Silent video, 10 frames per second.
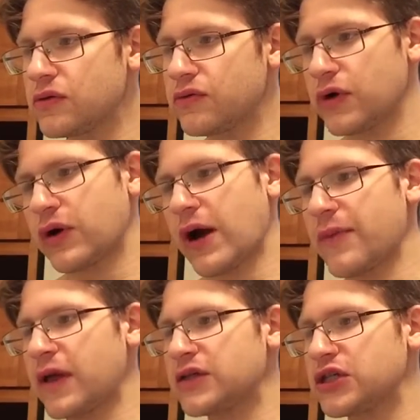real
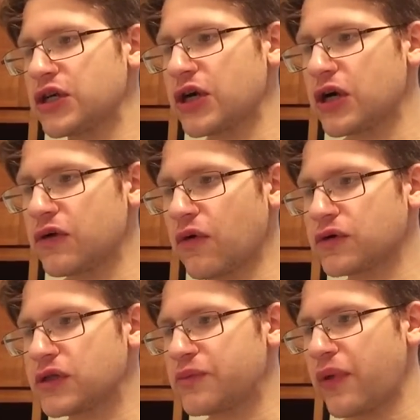caramelized sugar,
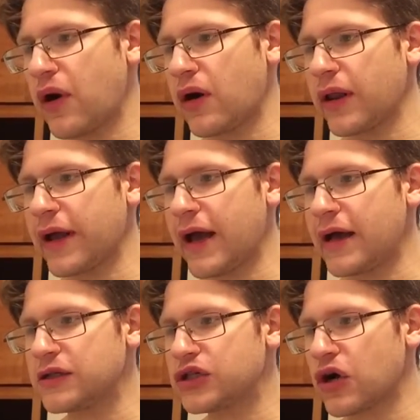roasted barley,
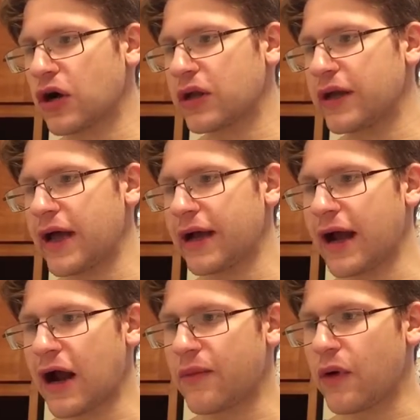and chocolate and
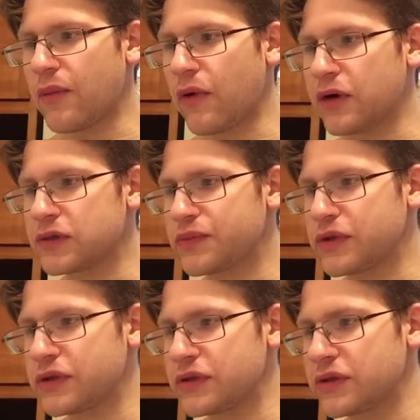caramel malts
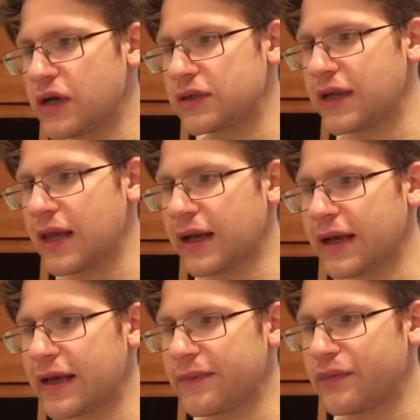produce a
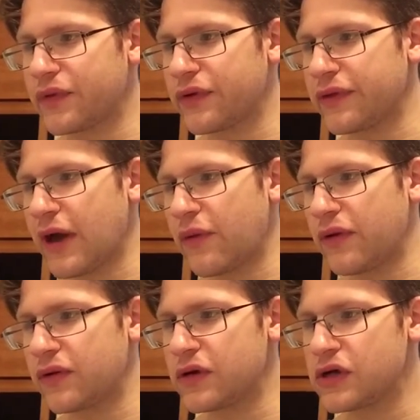delicate brew that
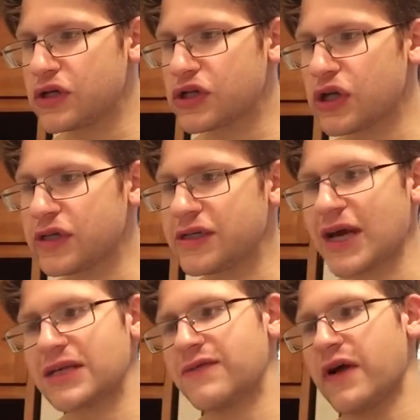will surely
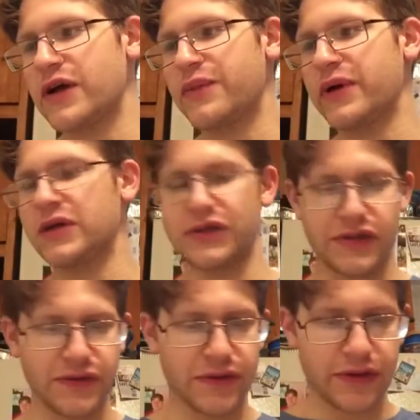satisfy your beer
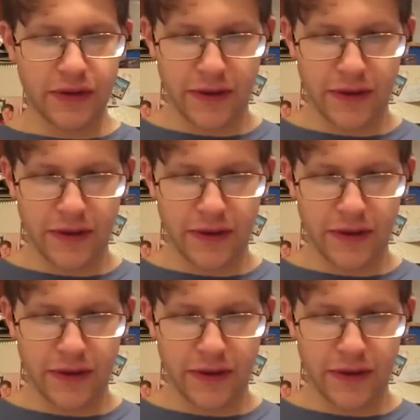tooth.